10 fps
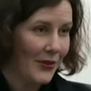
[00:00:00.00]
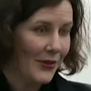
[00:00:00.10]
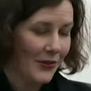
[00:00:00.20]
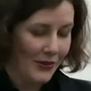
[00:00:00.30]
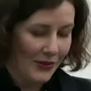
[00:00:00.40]

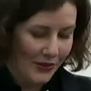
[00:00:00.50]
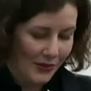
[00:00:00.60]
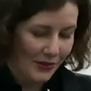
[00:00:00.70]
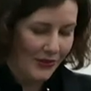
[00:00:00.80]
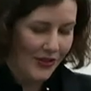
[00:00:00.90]
to
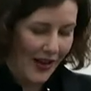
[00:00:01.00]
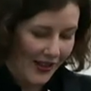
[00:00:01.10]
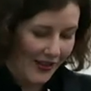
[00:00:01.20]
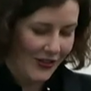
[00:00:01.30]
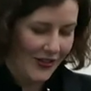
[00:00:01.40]
new
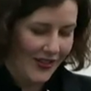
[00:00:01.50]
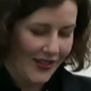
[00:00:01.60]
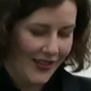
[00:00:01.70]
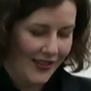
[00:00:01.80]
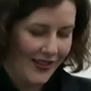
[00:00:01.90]

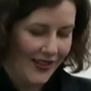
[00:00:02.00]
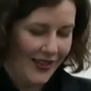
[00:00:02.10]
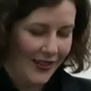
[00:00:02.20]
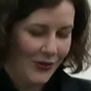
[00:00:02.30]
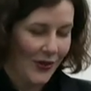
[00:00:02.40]
challenges and
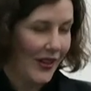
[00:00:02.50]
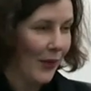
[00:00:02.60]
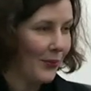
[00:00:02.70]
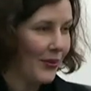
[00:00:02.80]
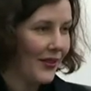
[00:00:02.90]
to
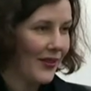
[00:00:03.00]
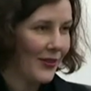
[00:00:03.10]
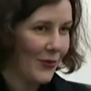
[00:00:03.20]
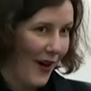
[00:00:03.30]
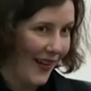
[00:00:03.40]
adapt
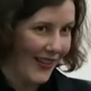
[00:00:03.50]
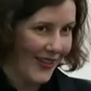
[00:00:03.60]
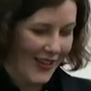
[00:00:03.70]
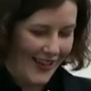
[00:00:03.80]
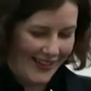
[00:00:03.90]
to market
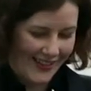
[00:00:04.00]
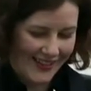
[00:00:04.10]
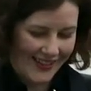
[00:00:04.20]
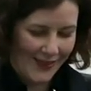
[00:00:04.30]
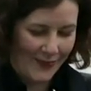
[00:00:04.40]

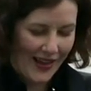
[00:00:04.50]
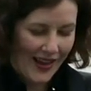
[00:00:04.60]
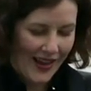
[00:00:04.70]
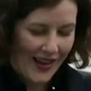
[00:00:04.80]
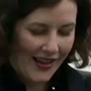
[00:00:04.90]
changes.
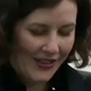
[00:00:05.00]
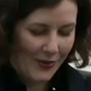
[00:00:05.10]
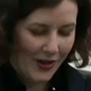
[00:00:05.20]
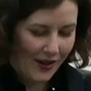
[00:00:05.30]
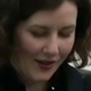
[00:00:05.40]
As
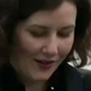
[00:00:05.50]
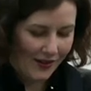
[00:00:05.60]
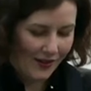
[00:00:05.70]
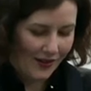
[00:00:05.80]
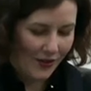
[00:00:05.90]
we are
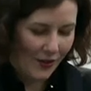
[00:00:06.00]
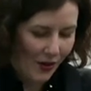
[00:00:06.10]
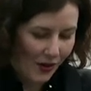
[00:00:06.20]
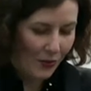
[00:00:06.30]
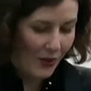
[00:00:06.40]

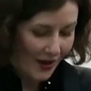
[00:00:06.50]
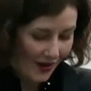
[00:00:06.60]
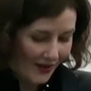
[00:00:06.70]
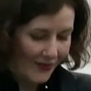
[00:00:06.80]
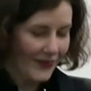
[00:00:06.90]
all
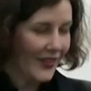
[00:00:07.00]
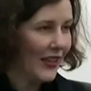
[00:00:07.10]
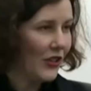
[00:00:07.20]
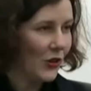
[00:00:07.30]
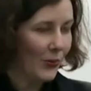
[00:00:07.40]
aware,
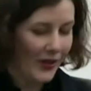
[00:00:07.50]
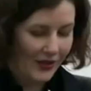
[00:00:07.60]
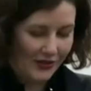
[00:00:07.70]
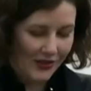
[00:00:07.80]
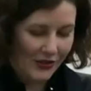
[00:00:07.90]
the
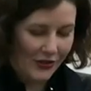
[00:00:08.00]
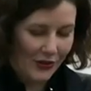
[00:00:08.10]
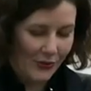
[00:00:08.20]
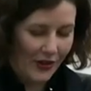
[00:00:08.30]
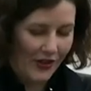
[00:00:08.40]
European
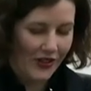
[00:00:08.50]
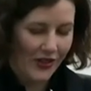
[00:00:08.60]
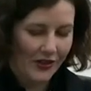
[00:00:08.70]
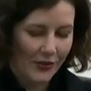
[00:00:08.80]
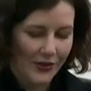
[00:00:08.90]
consumer
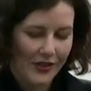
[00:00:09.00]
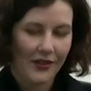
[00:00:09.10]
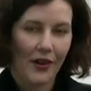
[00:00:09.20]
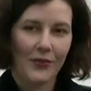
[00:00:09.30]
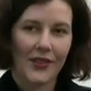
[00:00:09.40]
agenda was
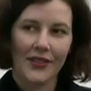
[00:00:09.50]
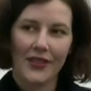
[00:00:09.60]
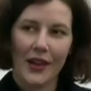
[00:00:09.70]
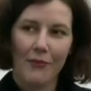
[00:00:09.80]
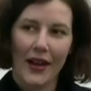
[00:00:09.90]
adopted
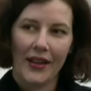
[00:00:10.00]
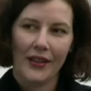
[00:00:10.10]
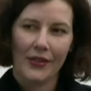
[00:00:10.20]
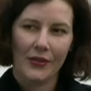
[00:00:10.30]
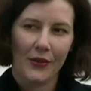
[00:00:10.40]

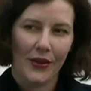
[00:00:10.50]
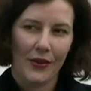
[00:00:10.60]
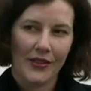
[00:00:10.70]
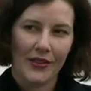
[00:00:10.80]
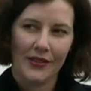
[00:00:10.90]
back in
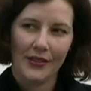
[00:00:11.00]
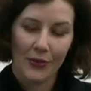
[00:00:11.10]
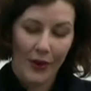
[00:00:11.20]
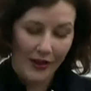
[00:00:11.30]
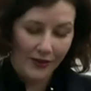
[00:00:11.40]

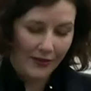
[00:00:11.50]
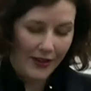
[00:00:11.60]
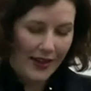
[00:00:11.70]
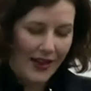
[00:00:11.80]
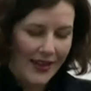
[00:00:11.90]
2012.
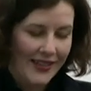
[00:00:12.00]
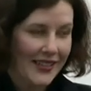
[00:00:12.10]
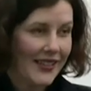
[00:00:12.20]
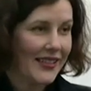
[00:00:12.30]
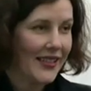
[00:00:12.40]

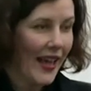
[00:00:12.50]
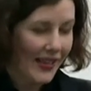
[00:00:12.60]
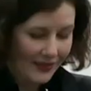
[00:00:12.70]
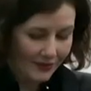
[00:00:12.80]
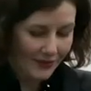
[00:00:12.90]
Since
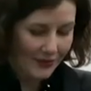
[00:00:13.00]
then,